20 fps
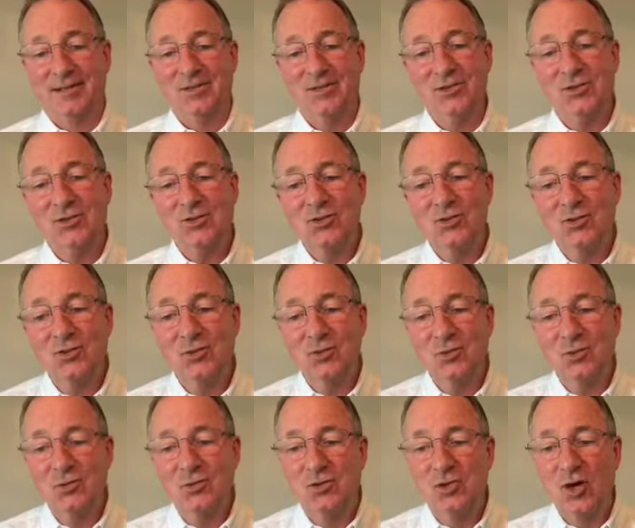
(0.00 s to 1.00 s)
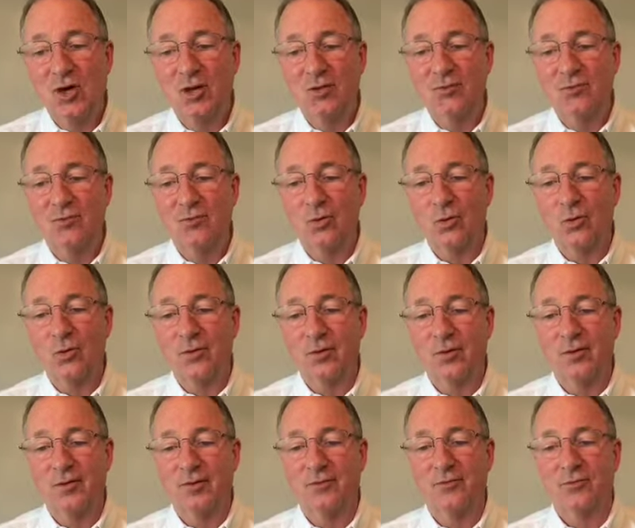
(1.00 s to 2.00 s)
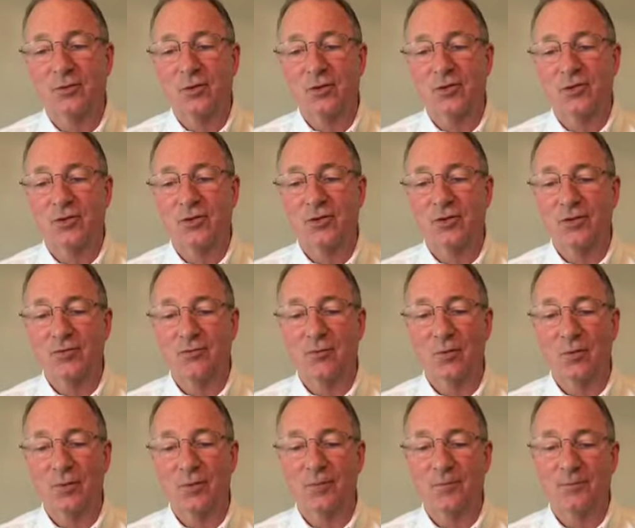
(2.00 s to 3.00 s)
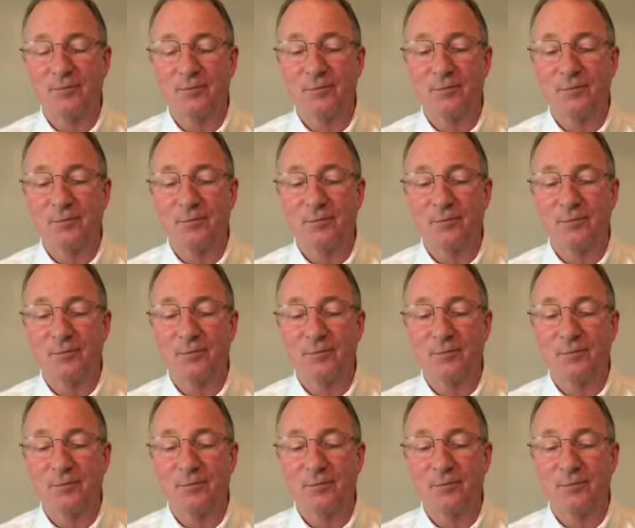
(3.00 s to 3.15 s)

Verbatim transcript: Listen to John 4, verse 34.